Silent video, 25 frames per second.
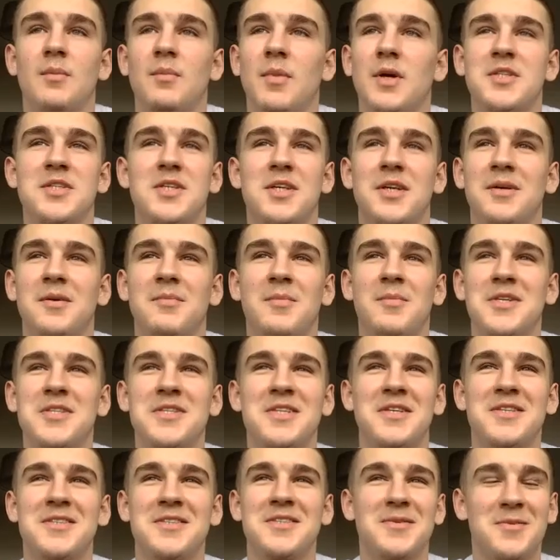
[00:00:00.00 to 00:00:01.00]
Magic.
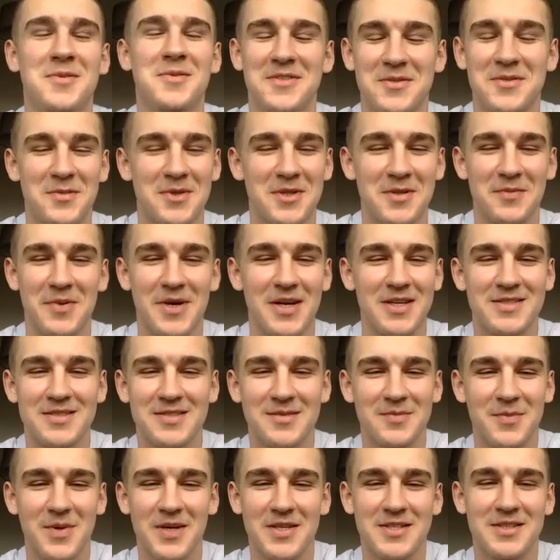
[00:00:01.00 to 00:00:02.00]
Some of the
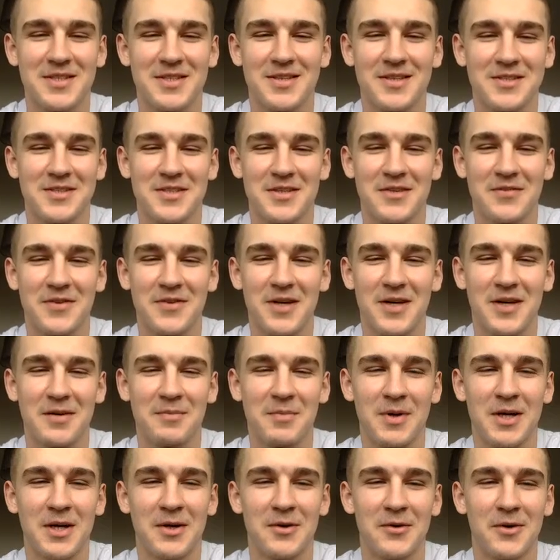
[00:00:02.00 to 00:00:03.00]
best years of
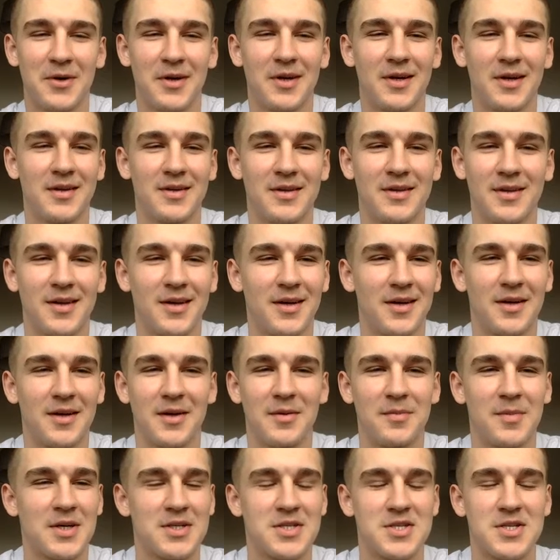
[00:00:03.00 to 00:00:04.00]
my career at
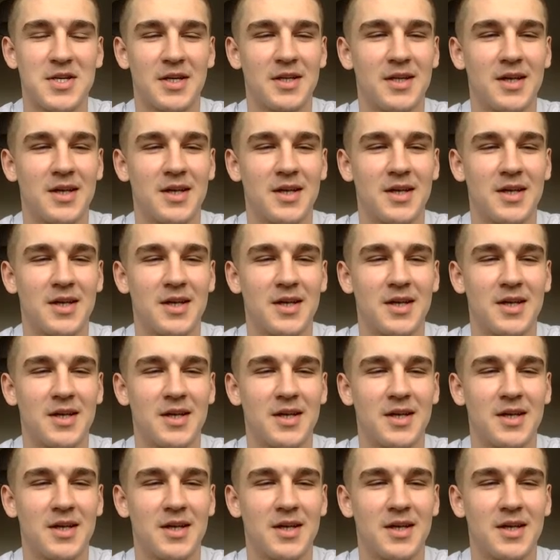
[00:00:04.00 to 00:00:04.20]
Magic.